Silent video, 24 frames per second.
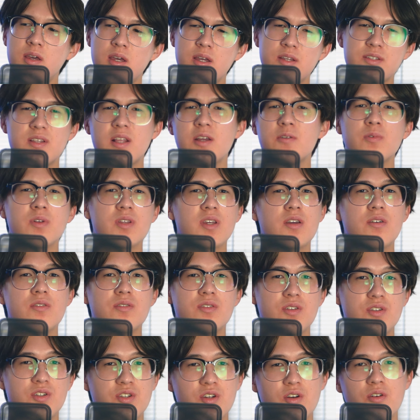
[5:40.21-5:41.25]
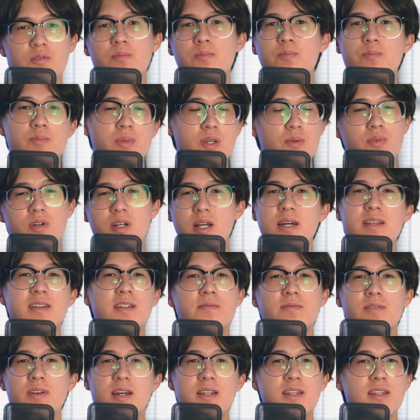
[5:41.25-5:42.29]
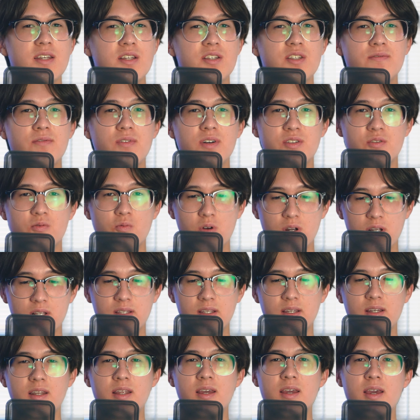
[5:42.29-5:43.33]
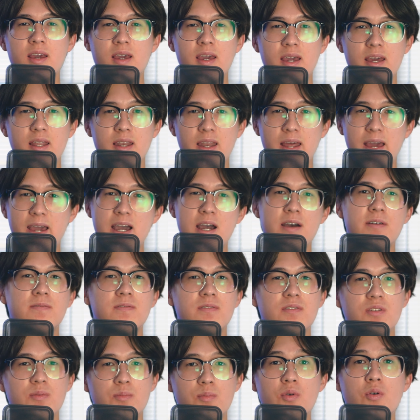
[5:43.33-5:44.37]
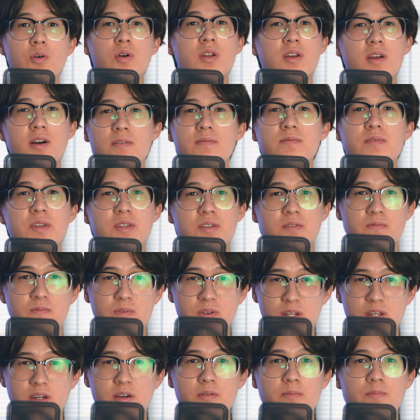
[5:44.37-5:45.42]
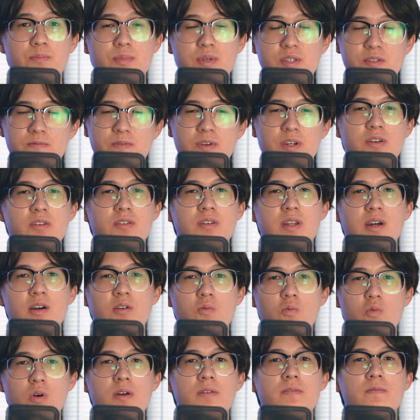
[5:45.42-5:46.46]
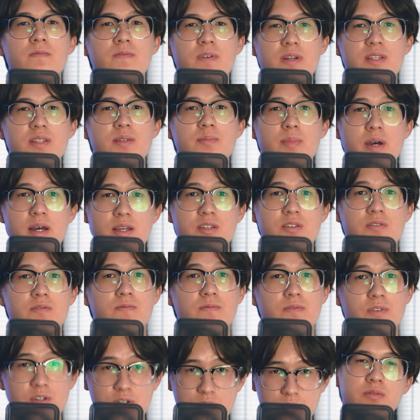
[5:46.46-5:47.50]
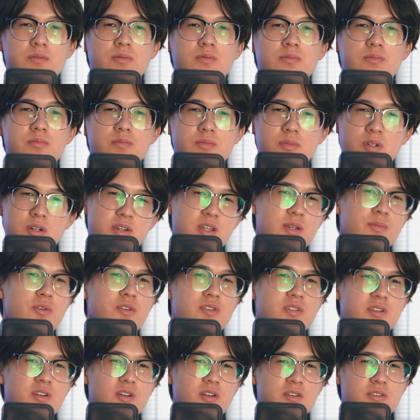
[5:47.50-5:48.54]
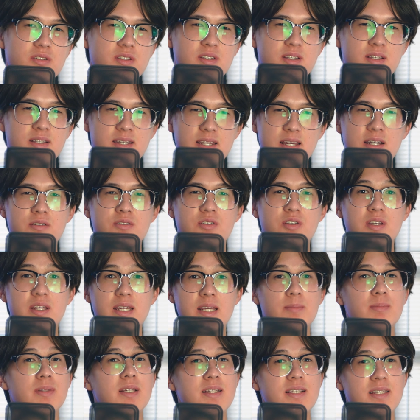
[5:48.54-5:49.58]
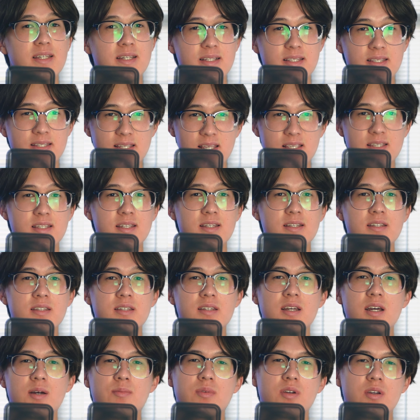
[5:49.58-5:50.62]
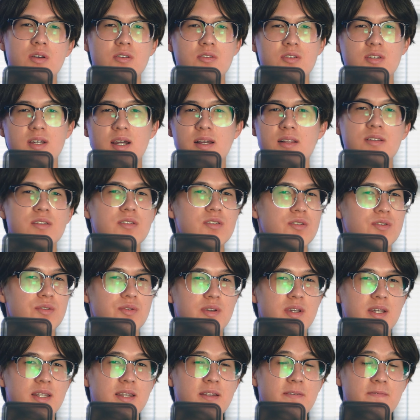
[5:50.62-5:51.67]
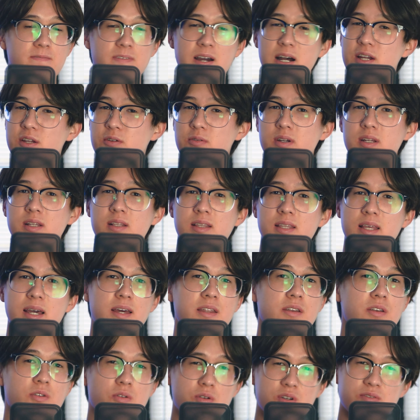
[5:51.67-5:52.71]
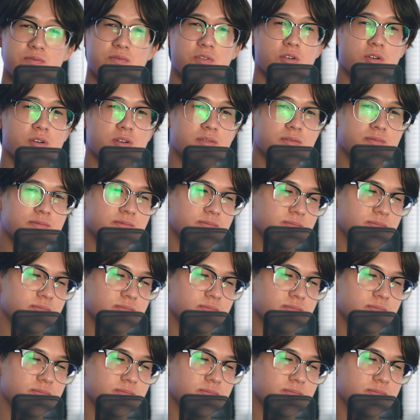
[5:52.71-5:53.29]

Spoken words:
So that really goes to show people got different ideas of what's worth it, and half of the point of this video is figuring out what fits best for you. Okay, boys and girls, now to keep things consistent, I'm gonna go silent so you can evaluate that noise floor.